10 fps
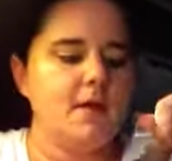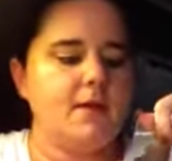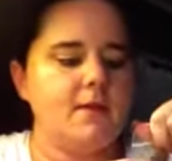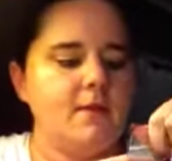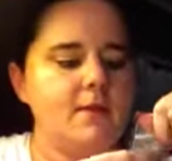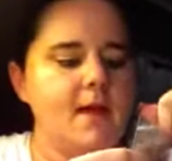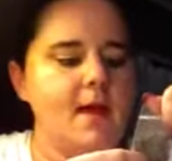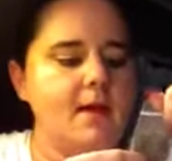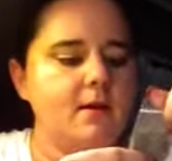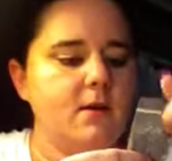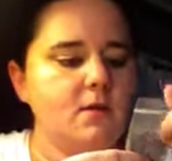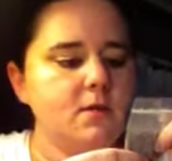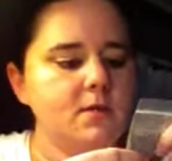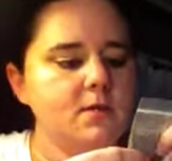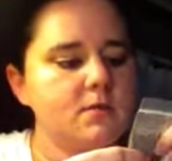And then, oh,
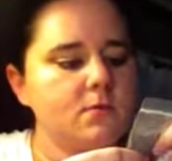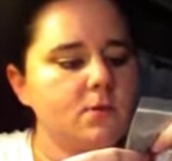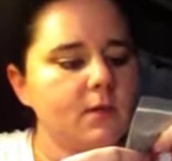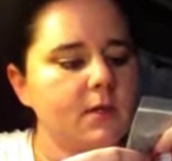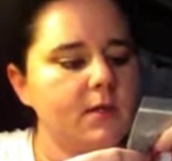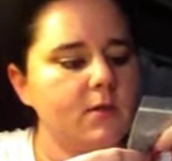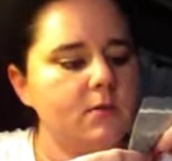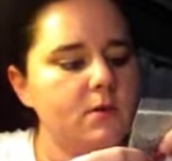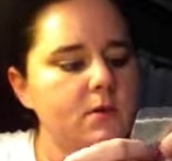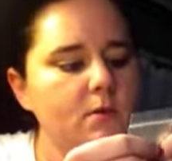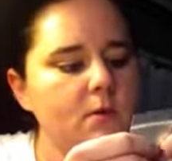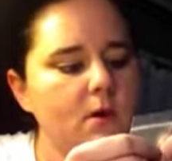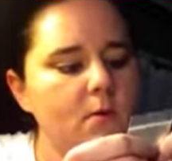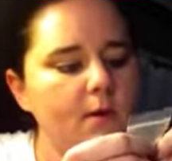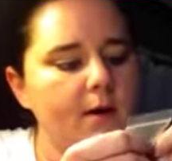this is really cute too.
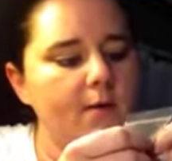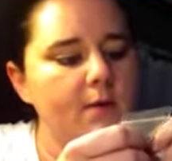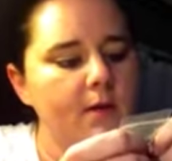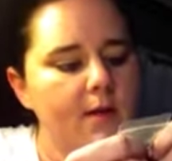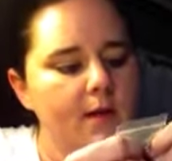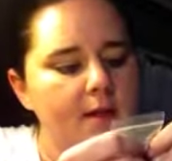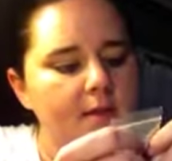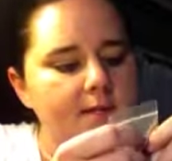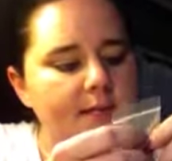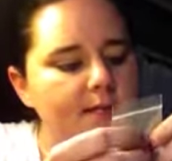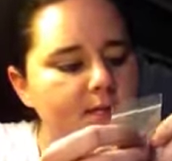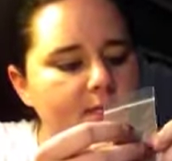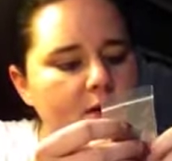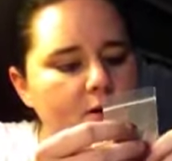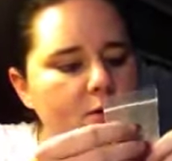Oh, wow. This has
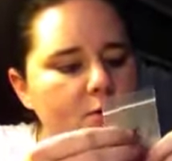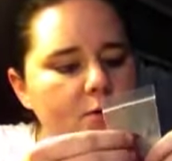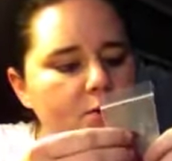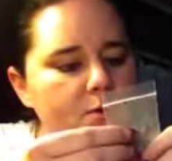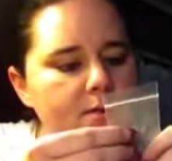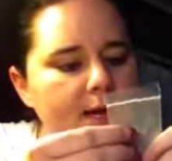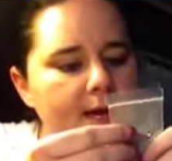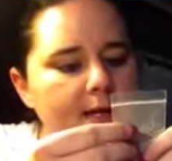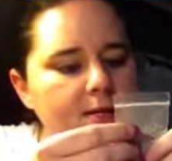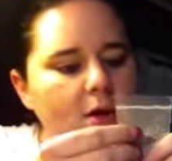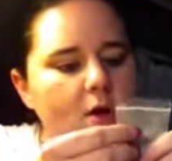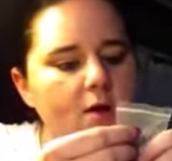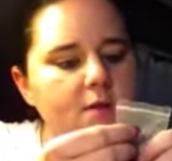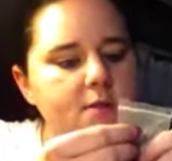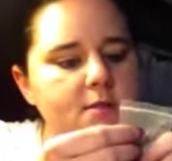circles and
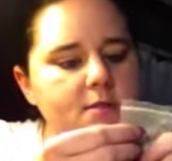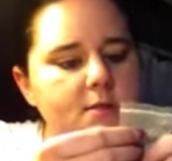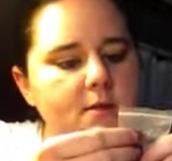hearts.